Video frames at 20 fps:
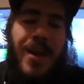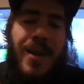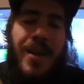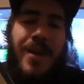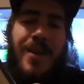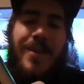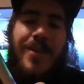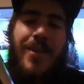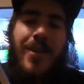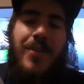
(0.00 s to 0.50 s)

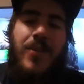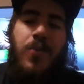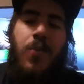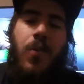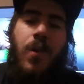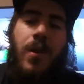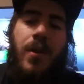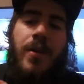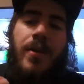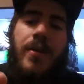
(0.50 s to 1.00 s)
It does
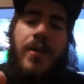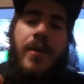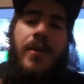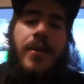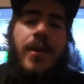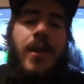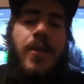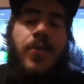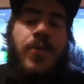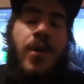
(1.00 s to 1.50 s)
work.
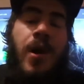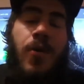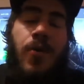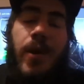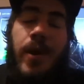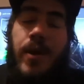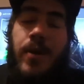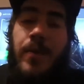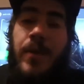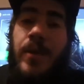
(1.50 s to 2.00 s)
They do not
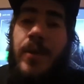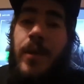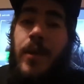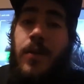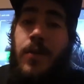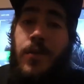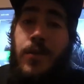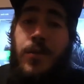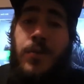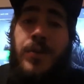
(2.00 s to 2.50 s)
recommend that
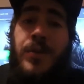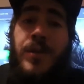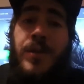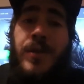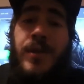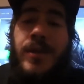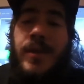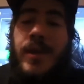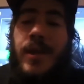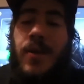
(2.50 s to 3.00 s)
you use
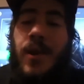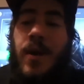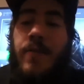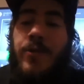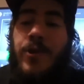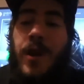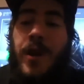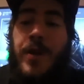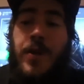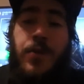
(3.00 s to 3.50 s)
it. Now, I've
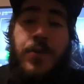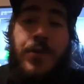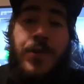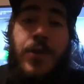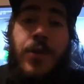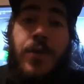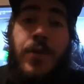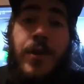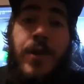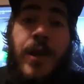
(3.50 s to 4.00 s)
tried to use it
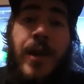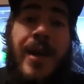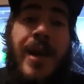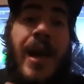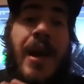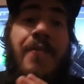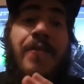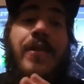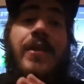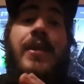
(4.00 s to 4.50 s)
overnight.
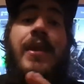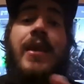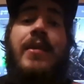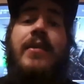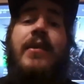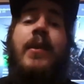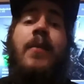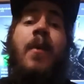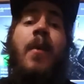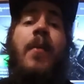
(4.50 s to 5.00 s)
I've yet
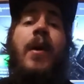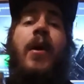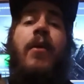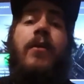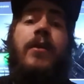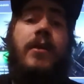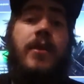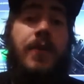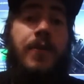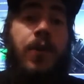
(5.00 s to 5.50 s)
to get my
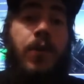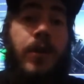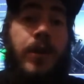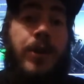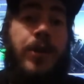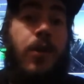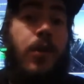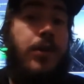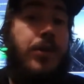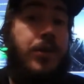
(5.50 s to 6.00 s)
batteries to fully
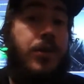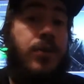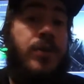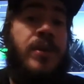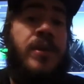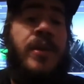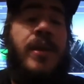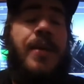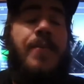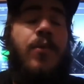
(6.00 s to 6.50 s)
charge
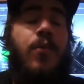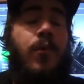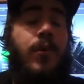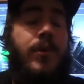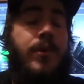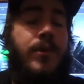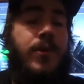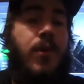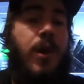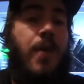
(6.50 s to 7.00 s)
using that
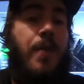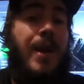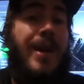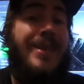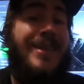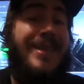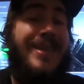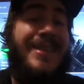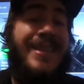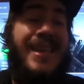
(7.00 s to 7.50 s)
port, so I
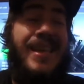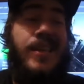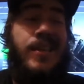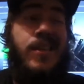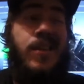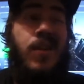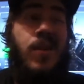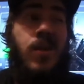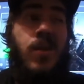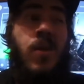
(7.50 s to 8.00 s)
imagine it takes
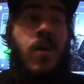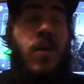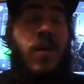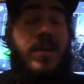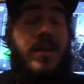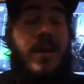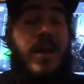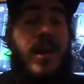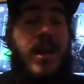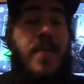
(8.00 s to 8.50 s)
a long
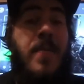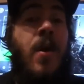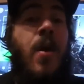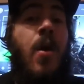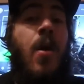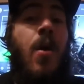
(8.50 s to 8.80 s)
time,